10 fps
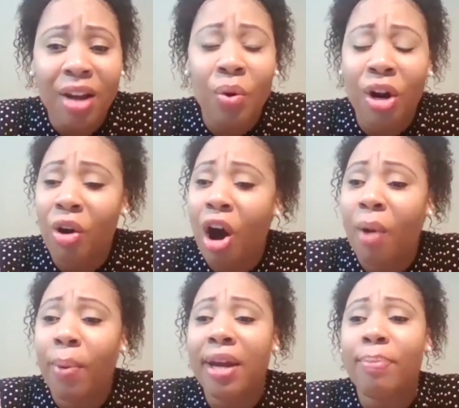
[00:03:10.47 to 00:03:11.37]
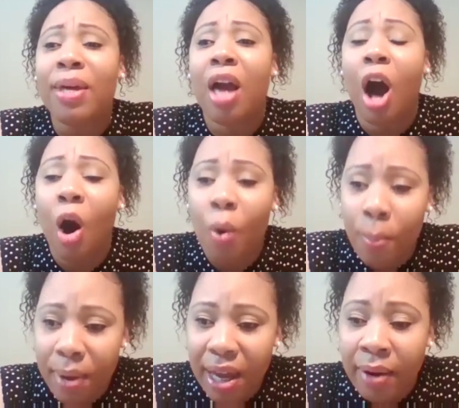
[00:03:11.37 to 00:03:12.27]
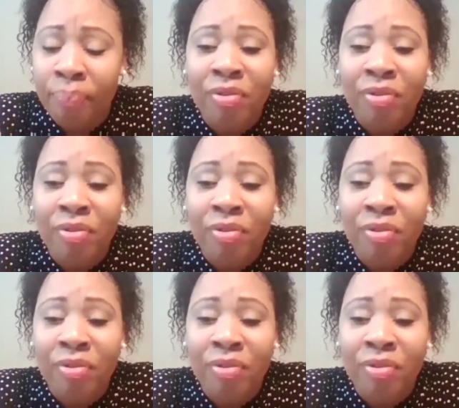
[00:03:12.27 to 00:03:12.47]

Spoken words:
door gonna already be open.